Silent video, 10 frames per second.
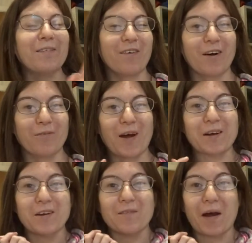welcome back
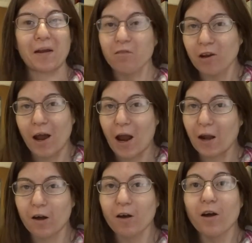to my
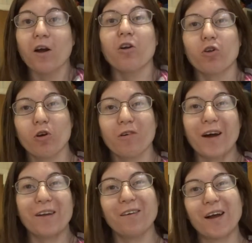channel. So
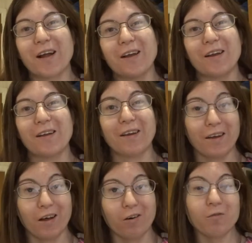as you guys can
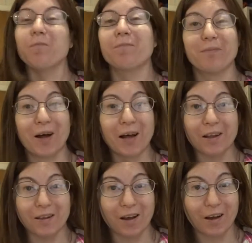tell by
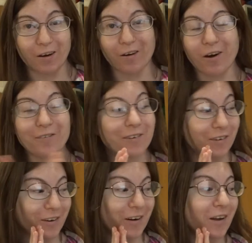the title, of
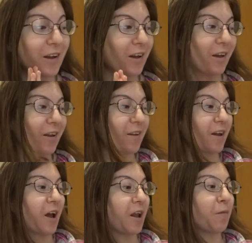course, it is
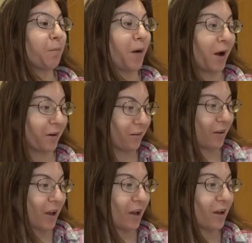an
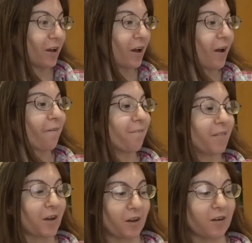unboxing
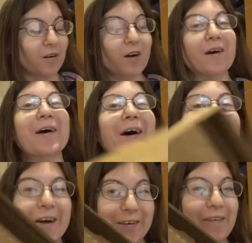video
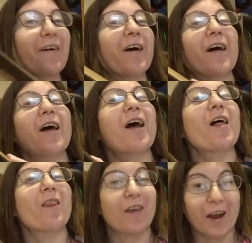of
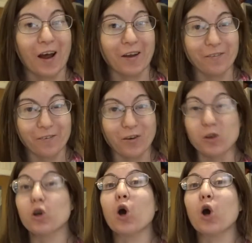the iPhone